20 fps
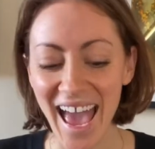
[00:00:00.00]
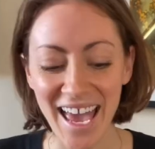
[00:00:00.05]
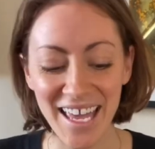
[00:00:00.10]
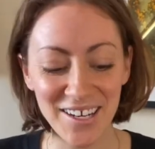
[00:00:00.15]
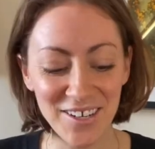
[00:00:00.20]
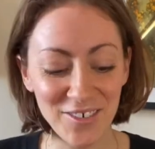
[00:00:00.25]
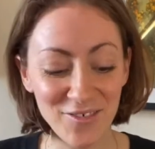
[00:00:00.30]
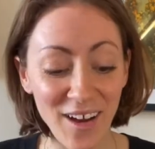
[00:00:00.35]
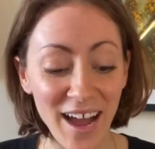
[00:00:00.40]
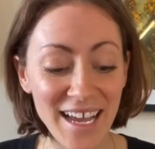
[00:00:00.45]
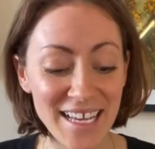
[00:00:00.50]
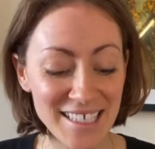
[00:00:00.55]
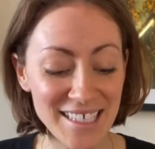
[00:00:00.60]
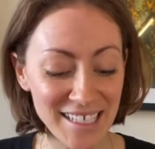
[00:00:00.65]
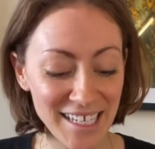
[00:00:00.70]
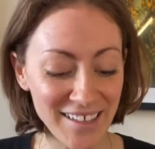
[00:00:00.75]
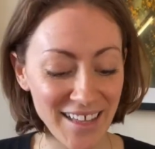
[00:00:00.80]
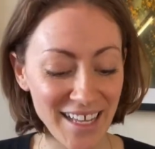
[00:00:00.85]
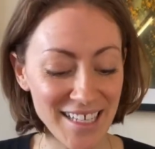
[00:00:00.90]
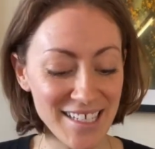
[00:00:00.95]
And
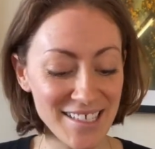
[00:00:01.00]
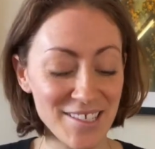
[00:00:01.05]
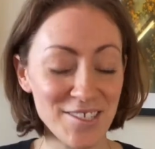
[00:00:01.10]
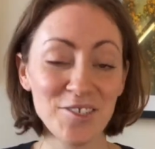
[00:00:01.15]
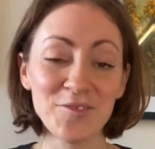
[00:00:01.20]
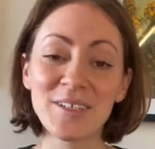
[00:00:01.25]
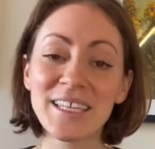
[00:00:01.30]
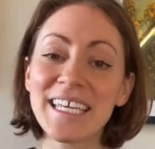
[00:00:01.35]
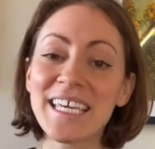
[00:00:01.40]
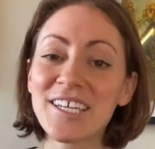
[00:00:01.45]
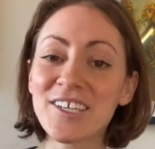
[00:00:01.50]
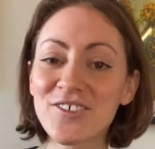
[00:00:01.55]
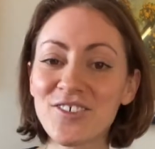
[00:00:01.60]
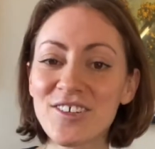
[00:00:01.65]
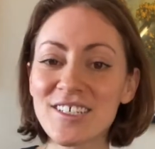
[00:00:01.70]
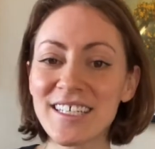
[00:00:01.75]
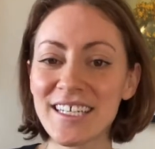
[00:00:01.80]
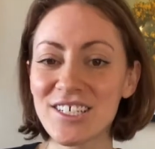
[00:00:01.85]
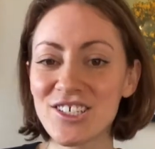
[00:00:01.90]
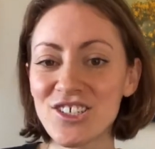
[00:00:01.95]
Risley, in that sense, is a really
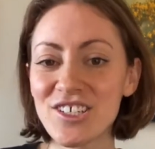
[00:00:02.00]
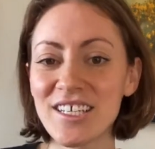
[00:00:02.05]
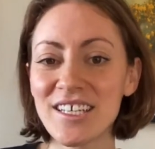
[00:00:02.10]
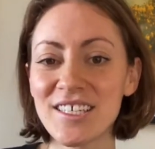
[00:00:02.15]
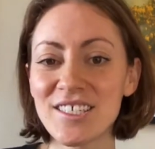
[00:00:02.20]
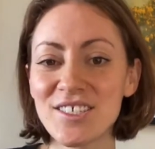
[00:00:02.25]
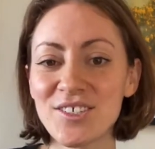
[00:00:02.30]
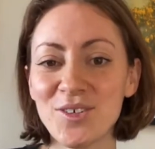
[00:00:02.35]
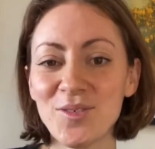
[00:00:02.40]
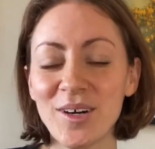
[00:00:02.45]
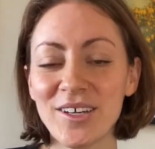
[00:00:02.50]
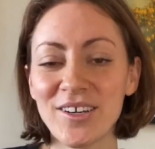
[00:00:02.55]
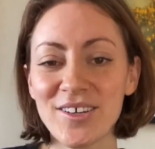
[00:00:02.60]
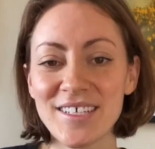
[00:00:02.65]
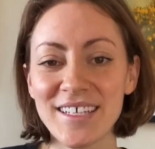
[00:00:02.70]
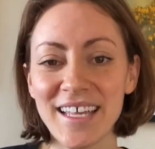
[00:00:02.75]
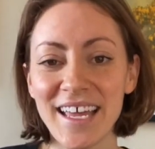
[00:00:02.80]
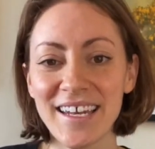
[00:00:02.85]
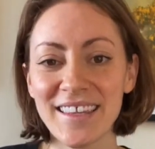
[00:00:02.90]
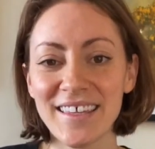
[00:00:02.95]
interesting cheese to
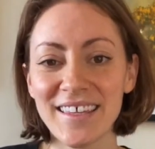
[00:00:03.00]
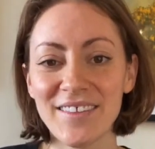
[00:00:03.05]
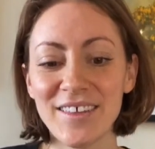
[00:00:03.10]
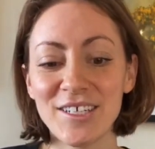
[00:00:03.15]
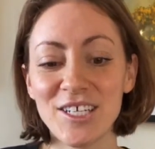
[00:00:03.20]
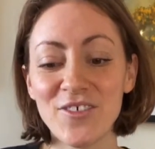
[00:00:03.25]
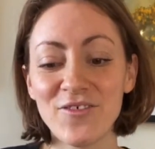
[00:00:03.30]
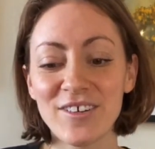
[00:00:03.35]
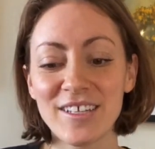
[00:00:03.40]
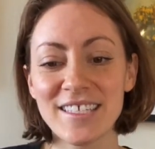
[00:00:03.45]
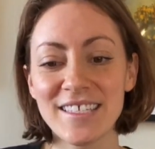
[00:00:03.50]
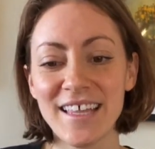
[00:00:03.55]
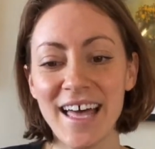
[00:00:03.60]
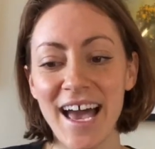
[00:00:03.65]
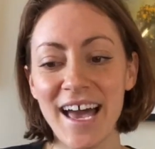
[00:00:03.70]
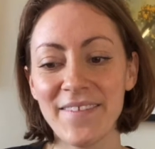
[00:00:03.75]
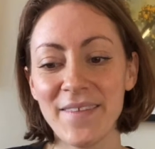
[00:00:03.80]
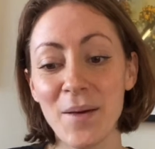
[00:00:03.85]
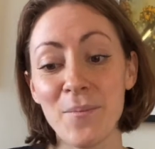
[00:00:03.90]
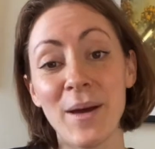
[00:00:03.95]
understand the difference
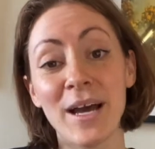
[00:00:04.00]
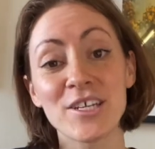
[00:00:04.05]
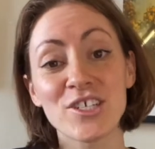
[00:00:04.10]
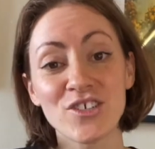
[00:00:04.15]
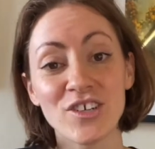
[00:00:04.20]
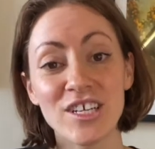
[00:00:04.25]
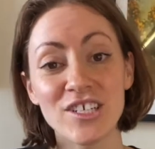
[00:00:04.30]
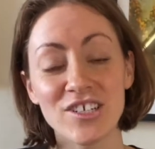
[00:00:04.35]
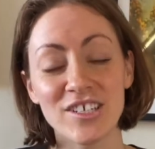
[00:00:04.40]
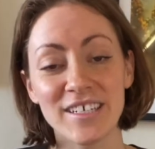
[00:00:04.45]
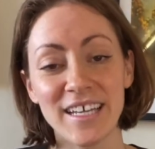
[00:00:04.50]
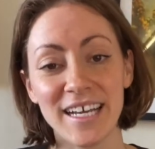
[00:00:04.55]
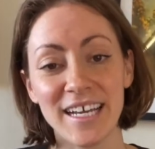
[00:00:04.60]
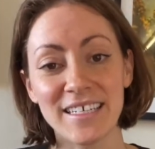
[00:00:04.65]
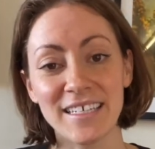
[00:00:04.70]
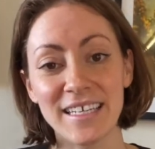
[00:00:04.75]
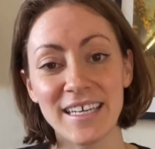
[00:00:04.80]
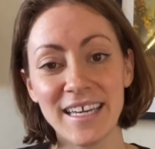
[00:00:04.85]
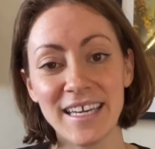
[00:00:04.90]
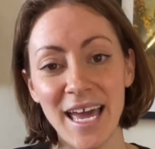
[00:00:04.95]
that maturation
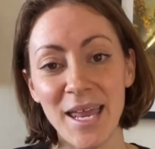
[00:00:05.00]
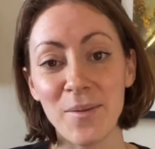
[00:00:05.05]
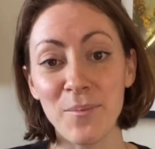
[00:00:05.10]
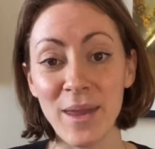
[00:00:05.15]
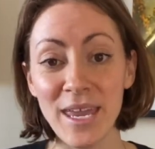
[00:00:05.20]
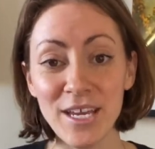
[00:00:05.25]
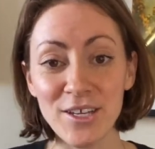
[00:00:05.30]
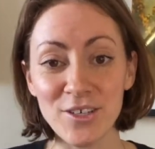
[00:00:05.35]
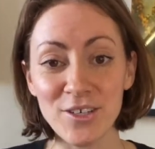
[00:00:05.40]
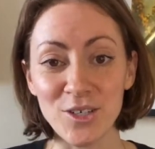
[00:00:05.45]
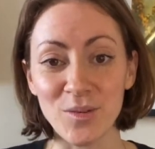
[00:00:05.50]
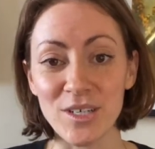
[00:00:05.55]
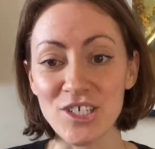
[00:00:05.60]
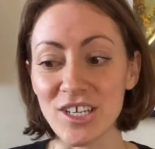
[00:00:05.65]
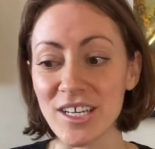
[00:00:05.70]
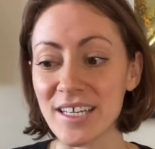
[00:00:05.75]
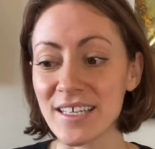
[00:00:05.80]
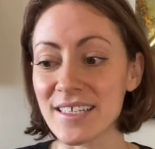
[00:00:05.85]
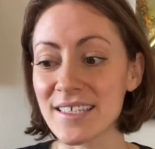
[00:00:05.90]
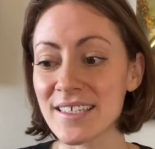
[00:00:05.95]
technique can make to a
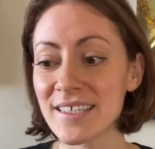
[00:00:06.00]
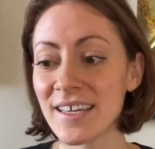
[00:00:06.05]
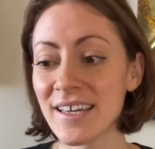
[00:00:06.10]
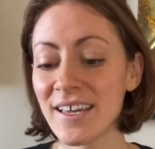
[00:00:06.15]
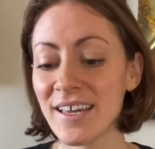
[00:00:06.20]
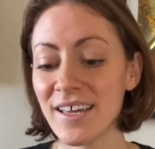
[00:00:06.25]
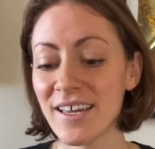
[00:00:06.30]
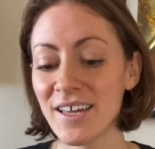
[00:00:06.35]
cheese.